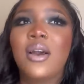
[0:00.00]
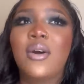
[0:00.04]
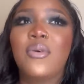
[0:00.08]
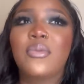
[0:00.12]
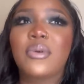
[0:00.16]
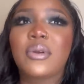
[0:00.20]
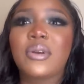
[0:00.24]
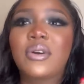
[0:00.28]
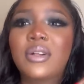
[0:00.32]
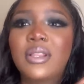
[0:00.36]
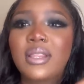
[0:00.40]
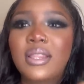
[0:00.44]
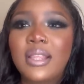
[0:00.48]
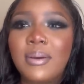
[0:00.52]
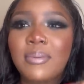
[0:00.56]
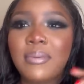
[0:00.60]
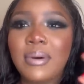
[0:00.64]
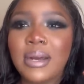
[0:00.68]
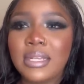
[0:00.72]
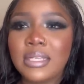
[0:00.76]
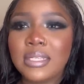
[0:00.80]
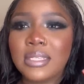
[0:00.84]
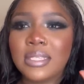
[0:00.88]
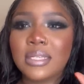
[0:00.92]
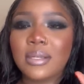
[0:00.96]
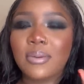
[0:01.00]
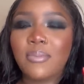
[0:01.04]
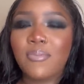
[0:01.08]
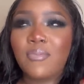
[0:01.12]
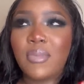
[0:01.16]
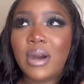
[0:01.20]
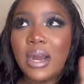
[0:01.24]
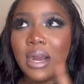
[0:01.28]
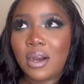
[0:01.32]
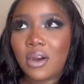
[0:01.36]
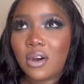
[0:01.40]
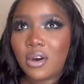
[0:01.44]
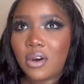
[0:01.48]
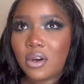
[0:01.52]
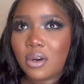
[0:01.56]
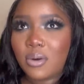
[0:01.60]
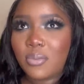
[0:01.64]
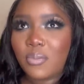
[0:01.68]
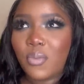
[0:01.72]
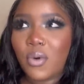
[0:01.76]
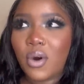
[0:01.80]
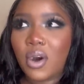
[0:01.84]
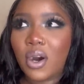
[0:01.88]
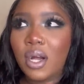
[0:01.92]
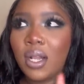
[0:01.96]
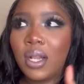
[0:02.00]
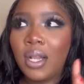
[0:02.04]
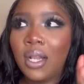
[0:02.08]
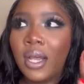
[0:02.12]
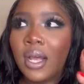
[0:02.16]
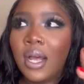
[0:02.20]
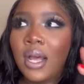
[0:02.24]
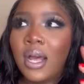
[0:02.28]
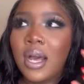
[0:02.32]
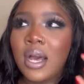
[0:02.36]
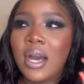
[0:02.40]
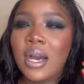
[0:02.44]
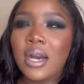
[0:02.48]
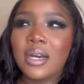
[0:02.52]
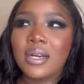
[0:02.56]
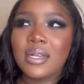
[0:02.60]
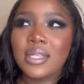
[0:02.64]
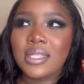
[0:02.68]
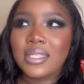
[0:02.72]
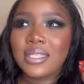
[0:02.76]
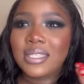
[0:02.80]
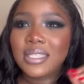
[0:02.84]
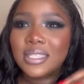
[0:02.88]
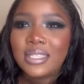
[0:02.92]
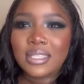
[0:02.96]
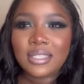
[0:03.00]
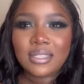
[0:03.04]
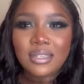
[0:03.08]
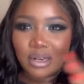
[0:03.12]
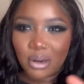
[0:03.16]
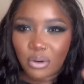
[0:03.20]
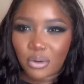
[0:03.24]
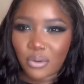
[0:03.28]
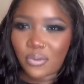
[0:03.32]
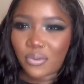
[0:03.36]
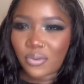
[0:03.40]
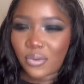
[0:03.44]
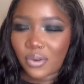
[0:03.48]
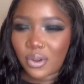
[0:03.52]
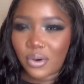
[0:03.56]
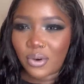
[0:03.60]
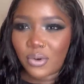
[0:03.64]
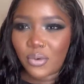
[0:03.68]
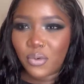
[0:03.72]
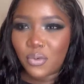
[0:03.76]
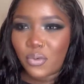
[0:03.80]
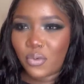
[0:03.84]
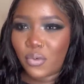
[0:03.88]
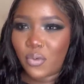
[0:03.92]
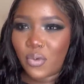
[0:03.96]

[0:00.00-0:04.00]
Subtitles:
We got them at Bangkok Mall, just ground floor.